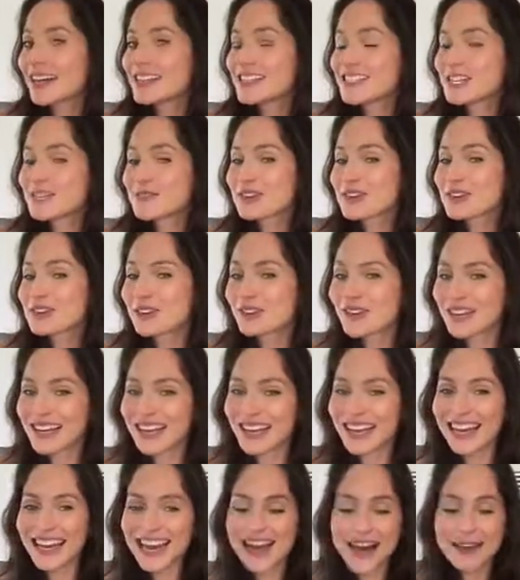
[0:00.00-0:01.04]
secret
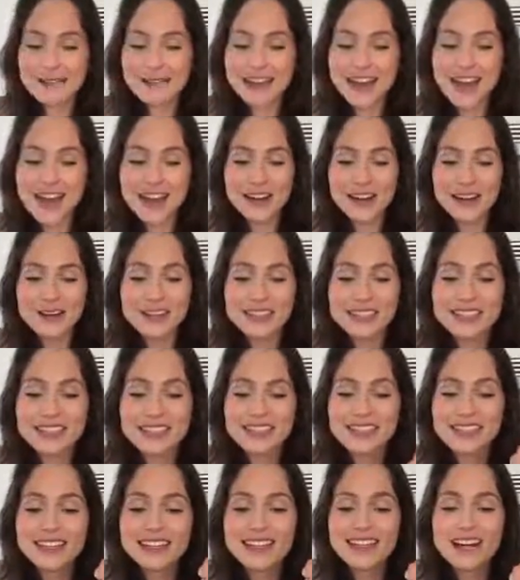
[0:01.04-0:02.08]
ingredient, avocados.
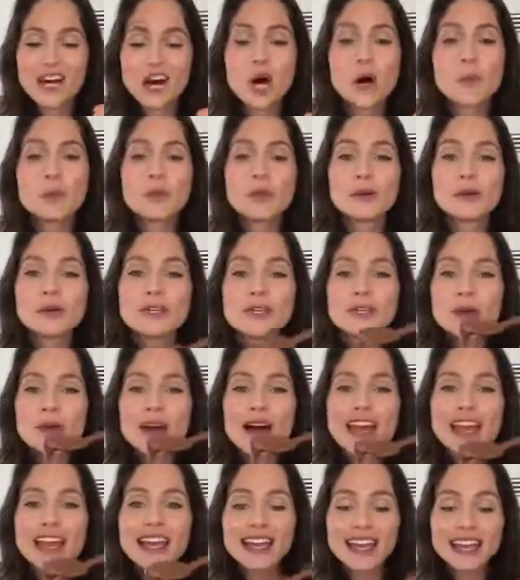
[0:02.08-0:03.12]
Hope you
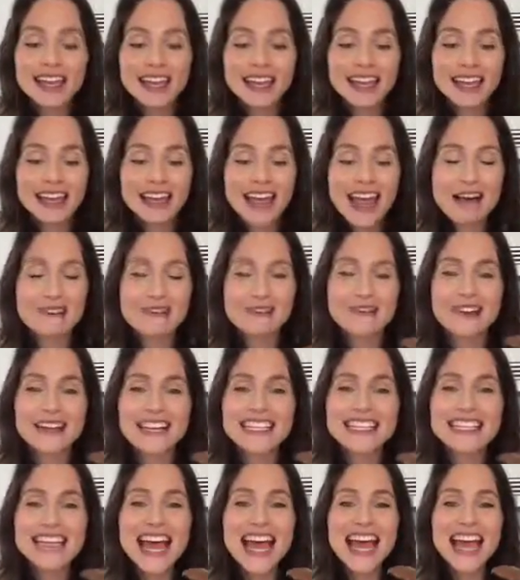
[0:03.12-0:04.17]
enjoy. Have a
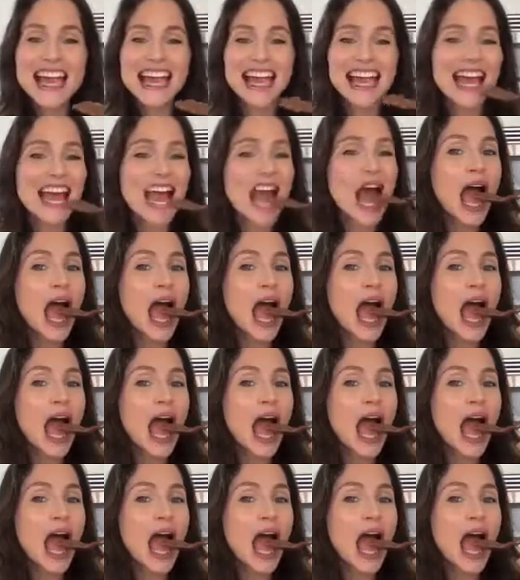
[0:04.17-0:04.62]
great day.